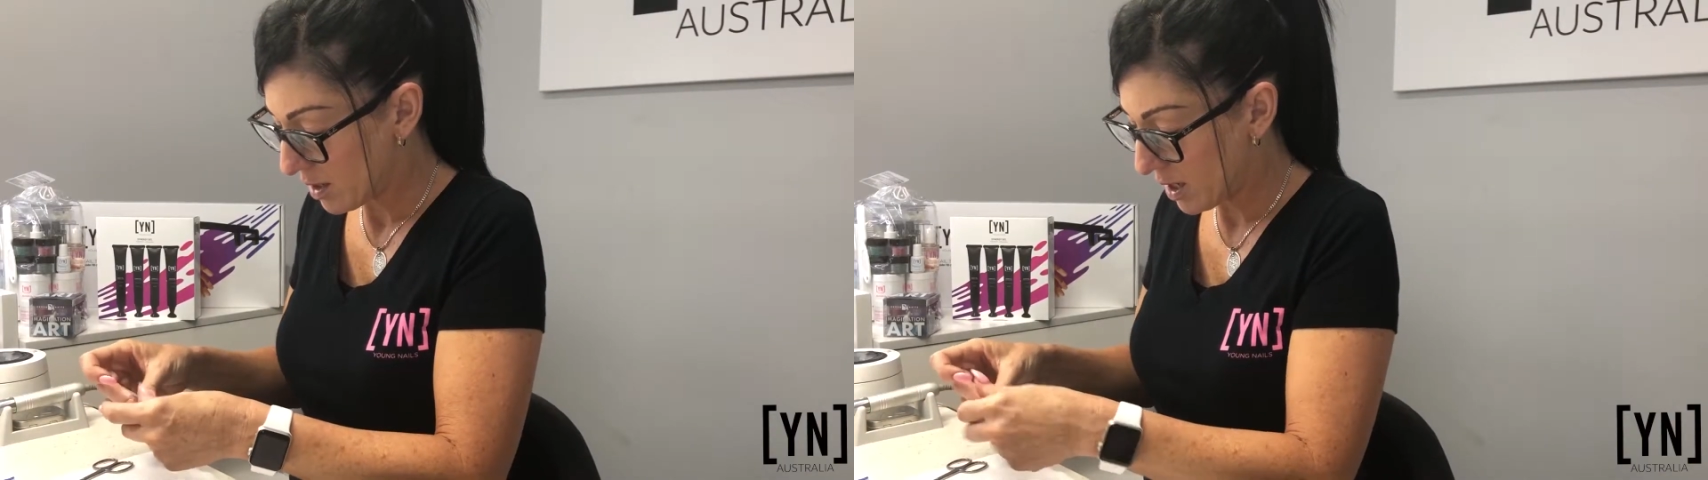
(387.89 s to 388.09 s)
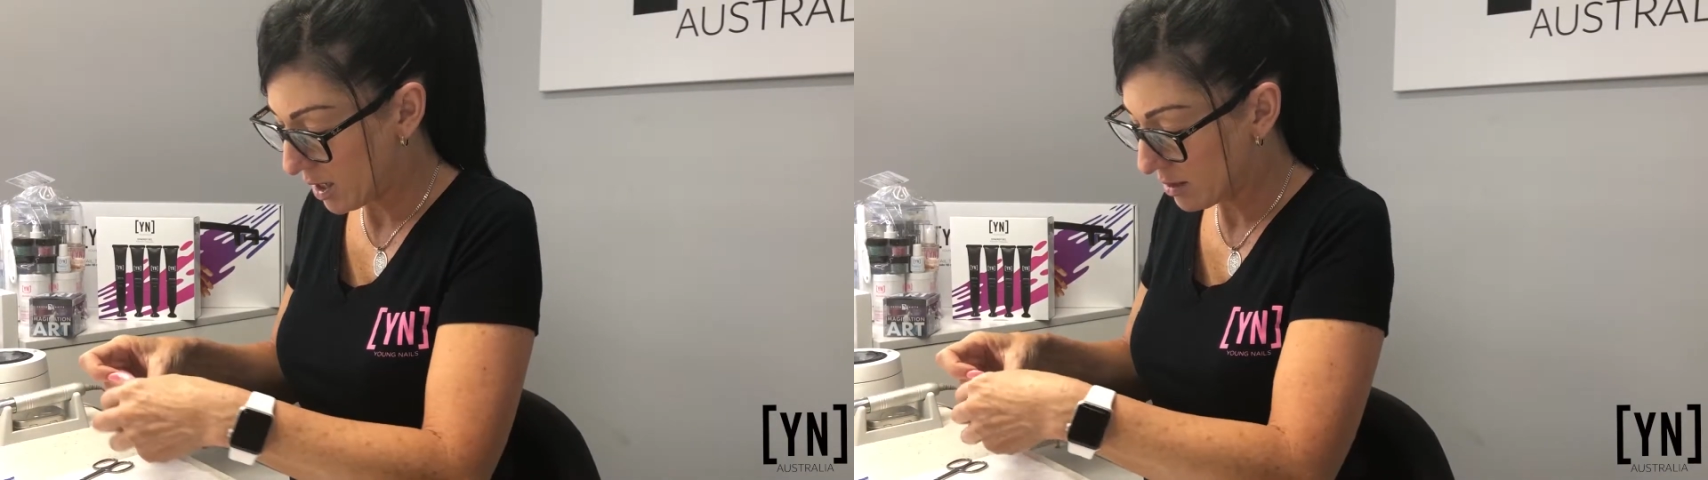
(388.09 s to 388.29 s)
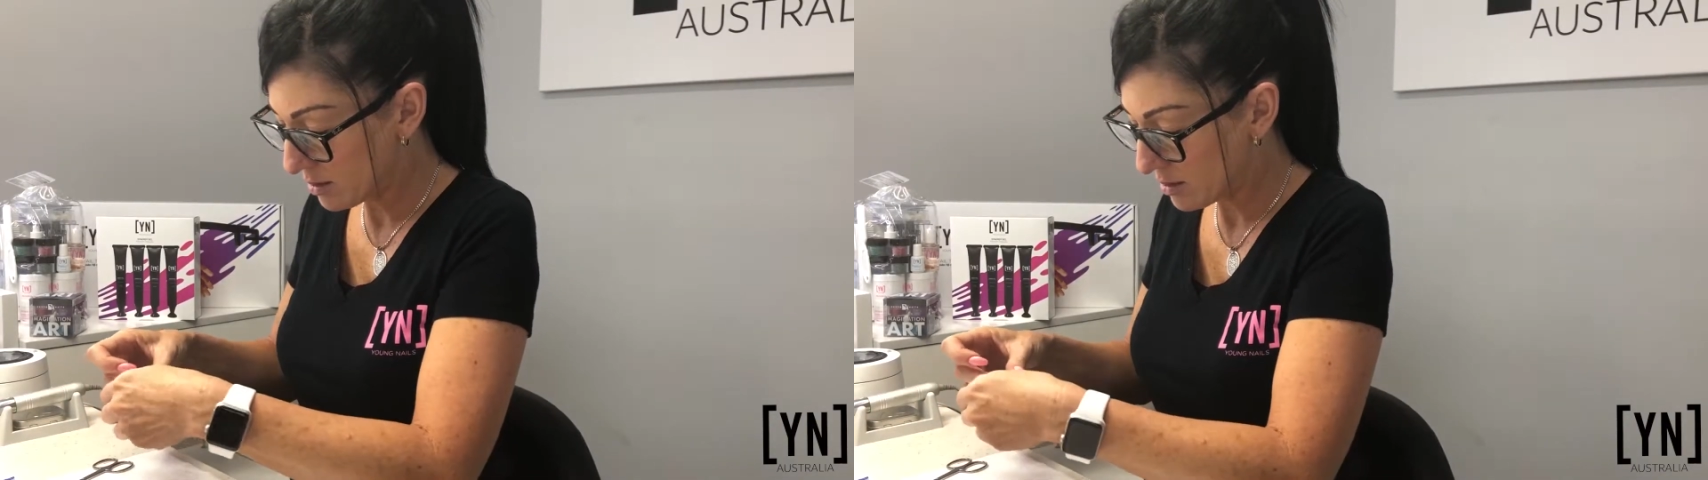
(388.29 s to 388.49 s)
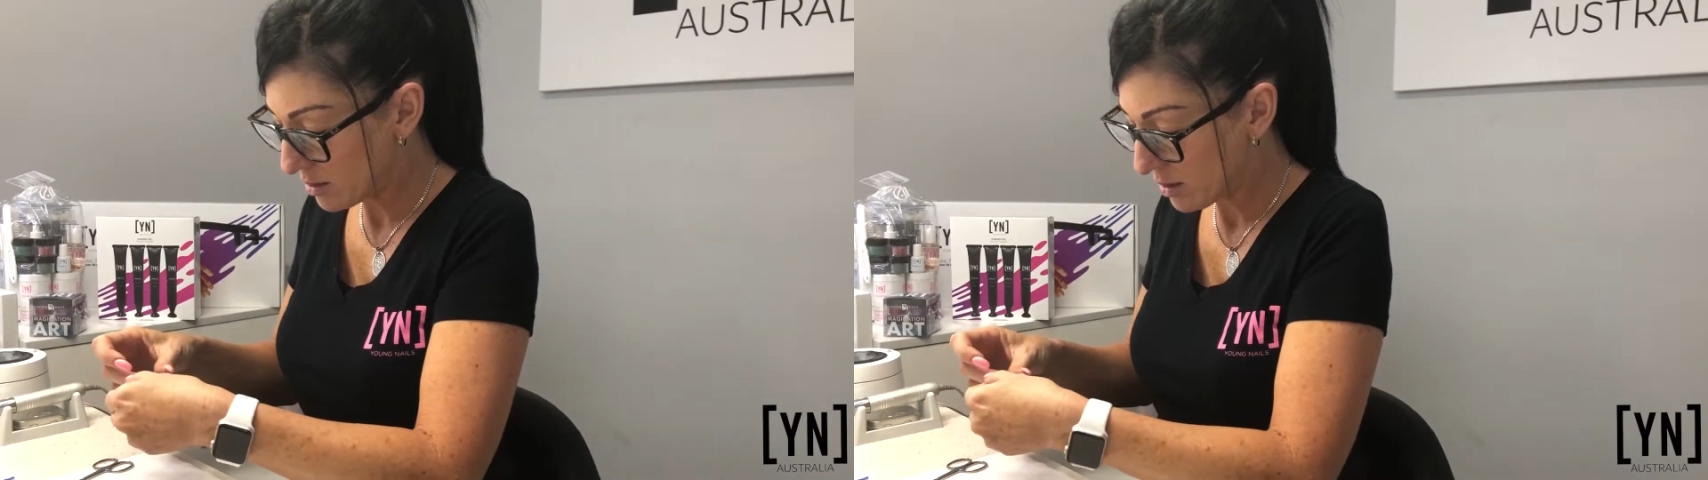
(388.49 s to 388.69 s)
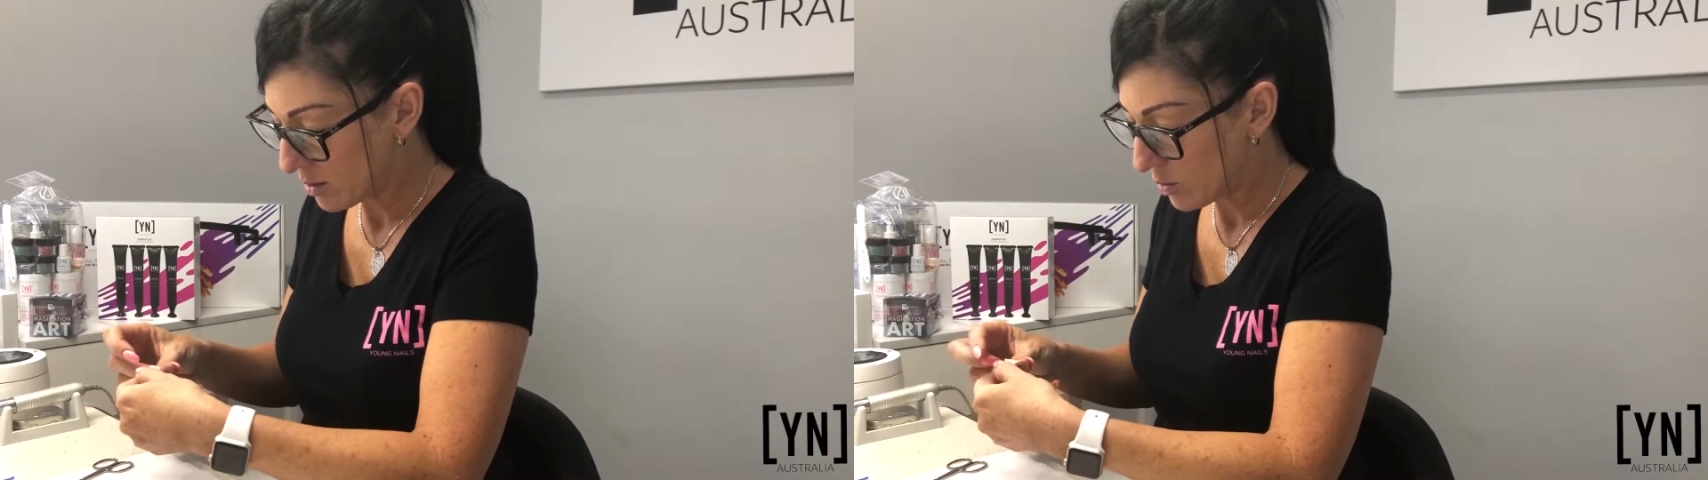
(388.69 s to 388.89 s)
And
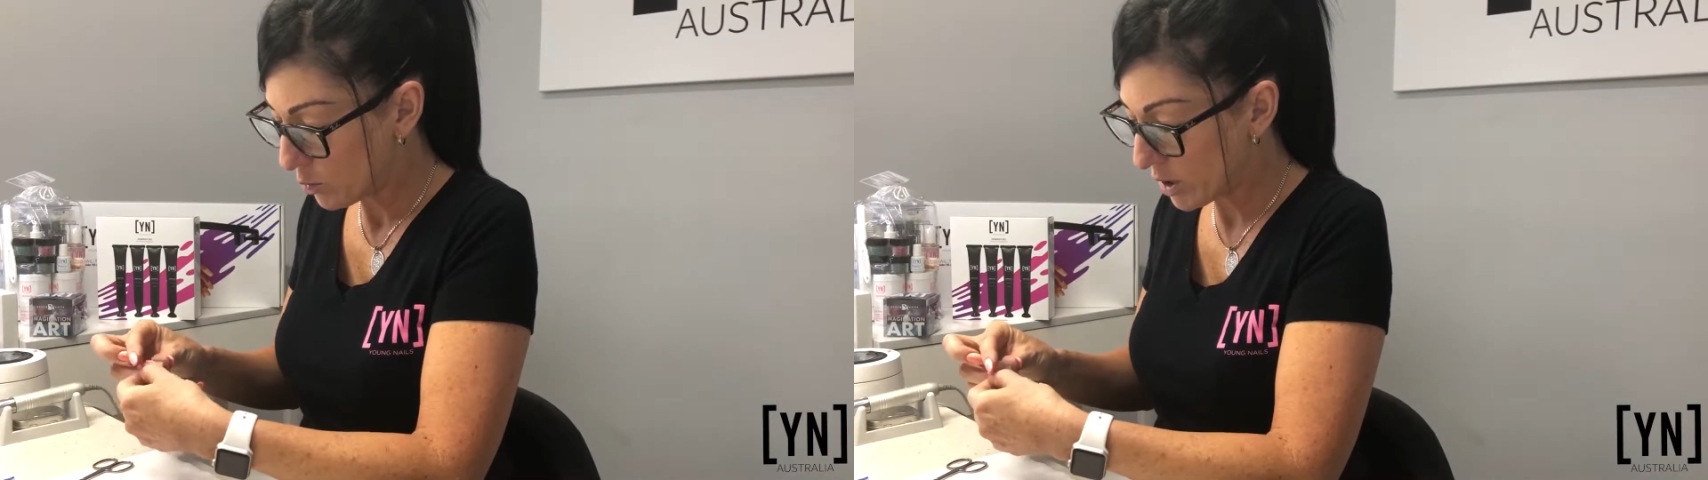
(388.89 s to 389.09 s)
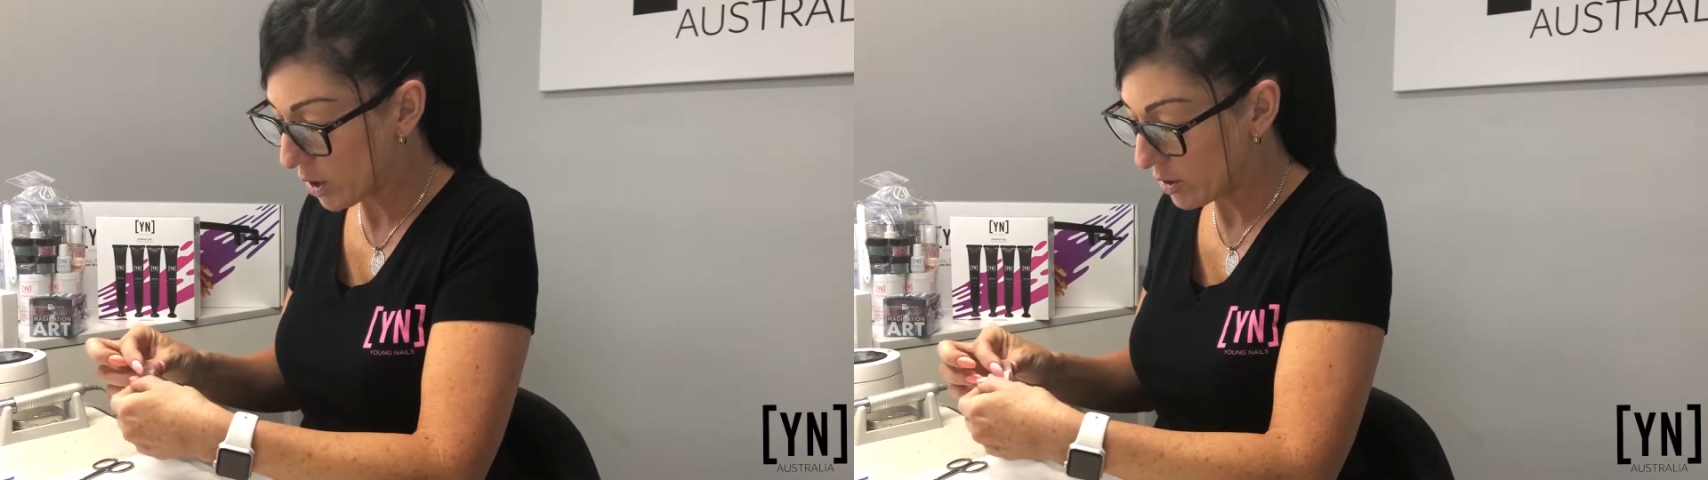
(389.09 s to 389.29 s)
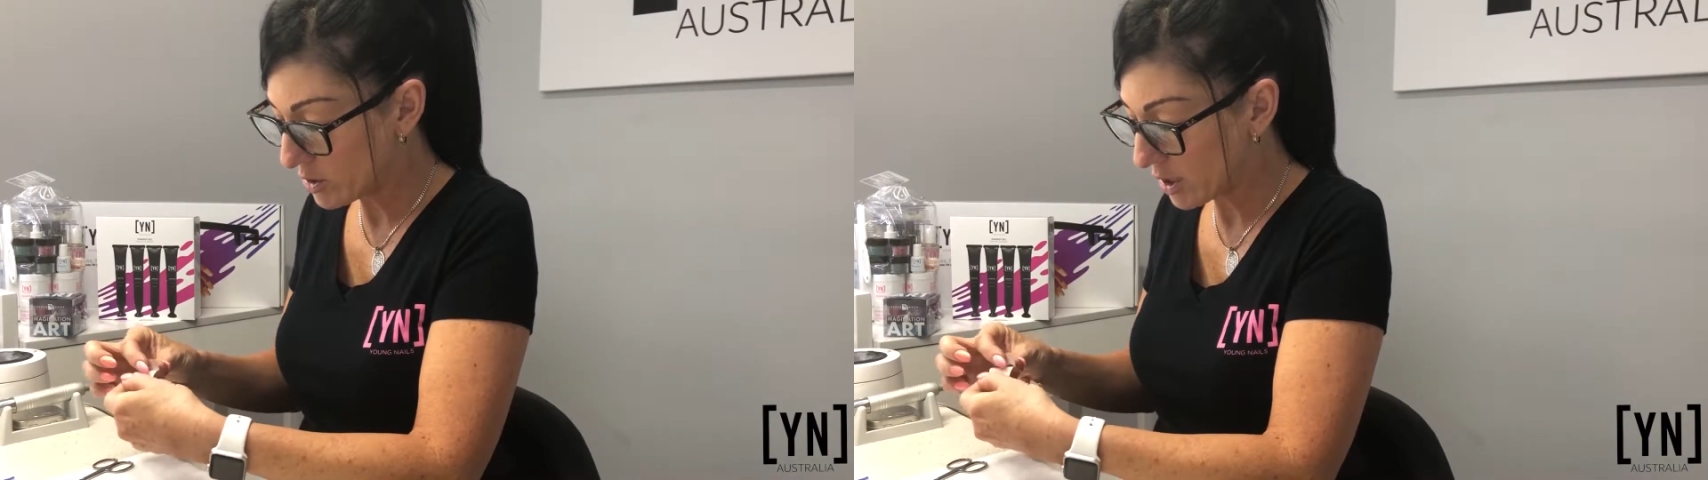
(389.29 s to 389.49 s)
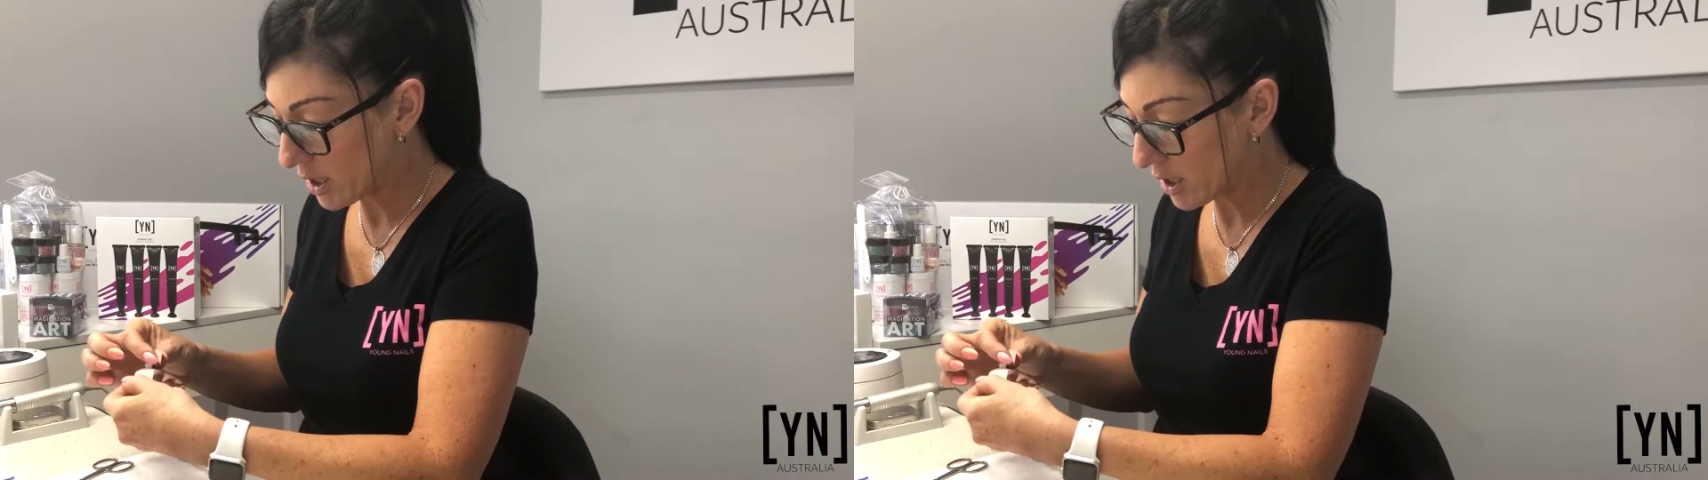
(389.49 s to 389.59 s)
we're going to